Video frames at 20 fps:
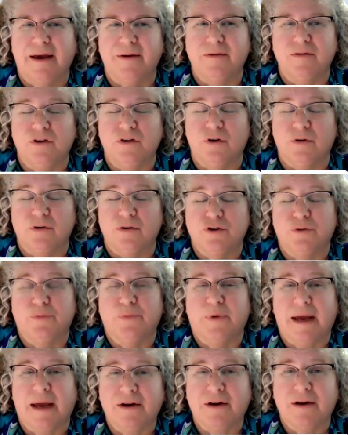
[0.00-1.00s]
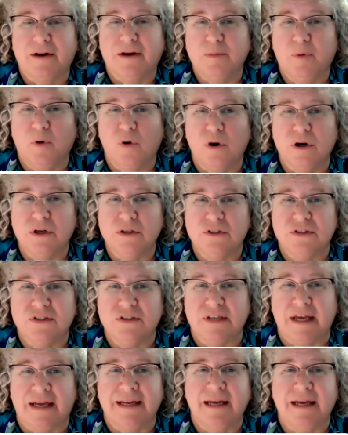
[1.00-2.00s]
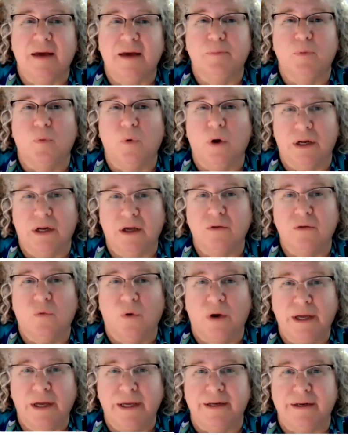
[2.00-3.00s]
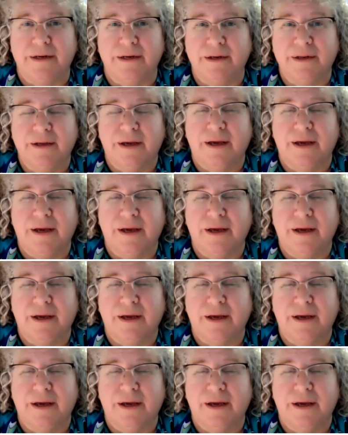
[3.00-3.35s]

your direct reports, setting up one-on-one,